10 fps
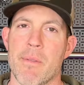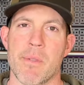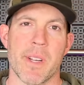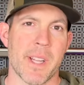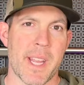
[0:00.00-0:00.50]

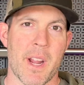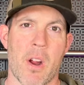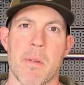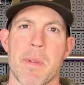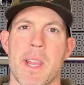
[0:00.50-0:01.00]
really
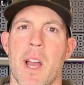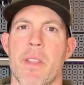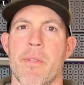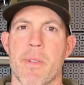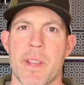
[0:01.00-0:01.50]
hurt me
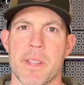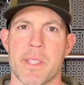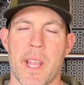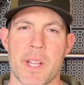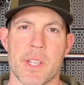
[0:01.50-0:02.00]
on 3 of the
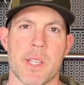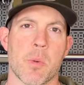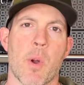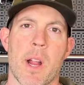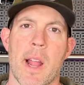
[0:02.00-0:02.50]
stages
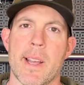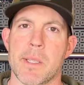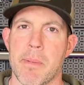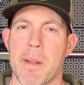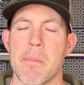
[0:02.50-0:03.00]
where I
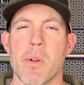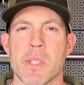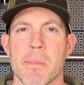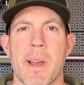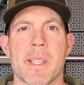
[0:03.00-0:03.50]
spent
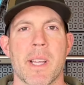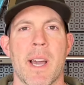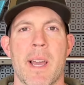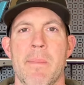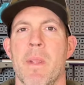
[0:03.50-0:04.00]
most of my
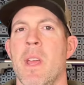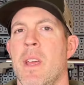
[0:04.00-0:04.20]
time,